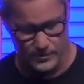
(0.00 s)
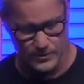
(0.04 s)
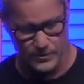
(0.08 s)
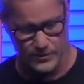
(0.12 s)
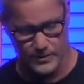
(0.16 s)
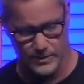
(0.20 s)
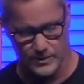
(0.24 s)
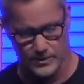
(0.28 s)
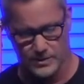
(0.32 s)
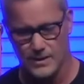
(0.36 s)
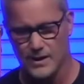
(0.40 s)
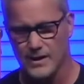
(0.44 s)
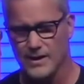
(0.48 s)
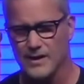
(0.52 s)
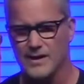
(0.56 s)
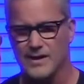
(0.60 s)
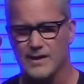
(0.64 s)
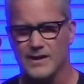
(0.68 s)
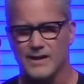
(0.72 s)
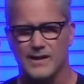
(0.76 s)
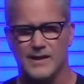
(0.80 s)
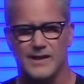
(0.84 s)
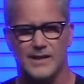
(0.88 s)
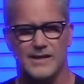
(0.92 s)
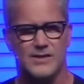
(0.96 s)
So he's,
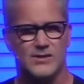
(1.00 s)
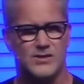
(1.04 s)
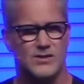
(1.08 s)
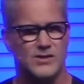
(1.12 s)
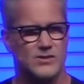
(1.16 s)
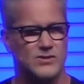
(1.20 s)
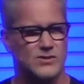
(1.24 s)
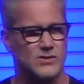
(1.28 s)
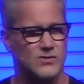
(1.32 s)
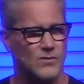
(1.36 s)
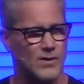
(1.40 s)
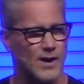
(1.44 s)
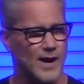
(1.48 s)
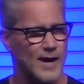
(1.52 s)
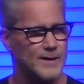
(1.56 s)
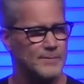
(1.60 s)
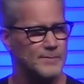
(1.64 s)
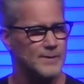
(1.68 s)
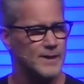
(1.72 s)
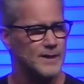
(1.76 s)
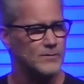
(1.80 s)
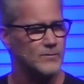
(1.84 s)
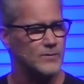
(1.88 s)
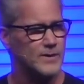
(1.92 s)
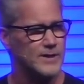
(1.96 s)
he's
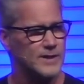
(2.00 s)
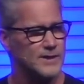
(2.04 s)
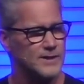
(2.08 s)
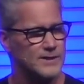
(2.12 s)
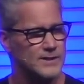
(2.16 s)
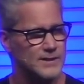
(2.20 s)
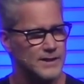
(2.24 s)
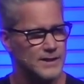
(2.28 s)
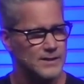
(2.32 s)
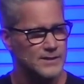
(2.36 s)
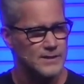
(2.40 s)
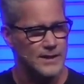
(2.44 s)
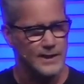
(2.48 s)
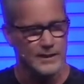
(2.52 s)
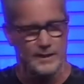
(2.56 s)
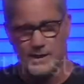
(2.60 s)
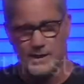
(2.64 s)
describing what he's, it's like